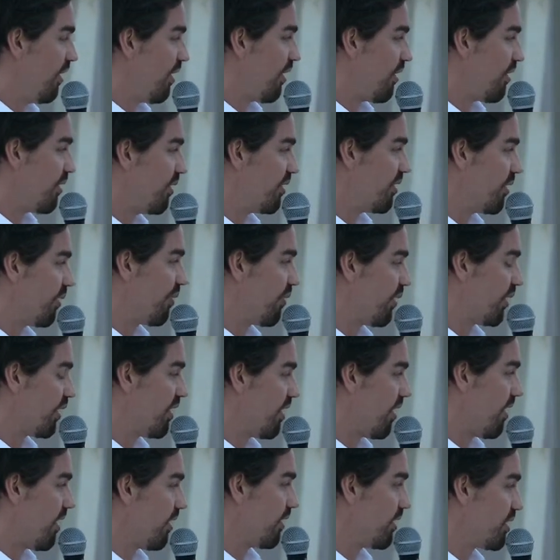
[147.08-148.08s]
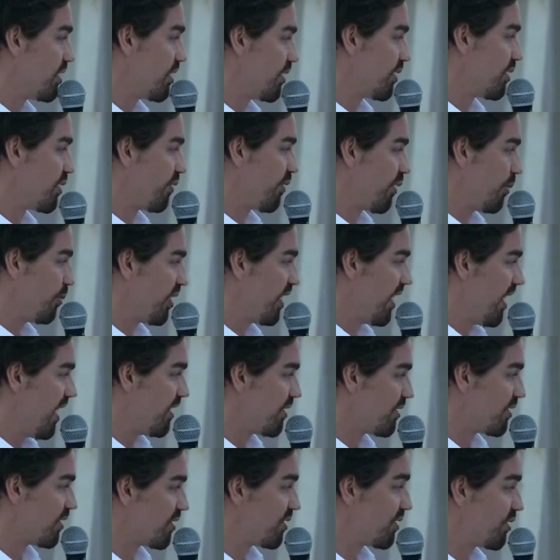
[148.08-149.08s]
the different colleges from
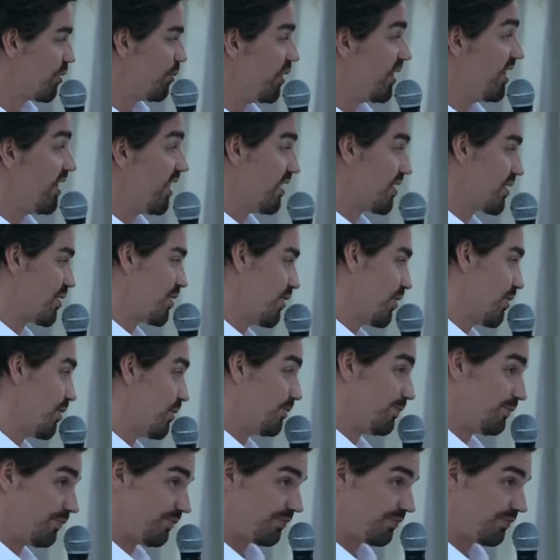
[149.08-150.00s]
Kansas to Modesto,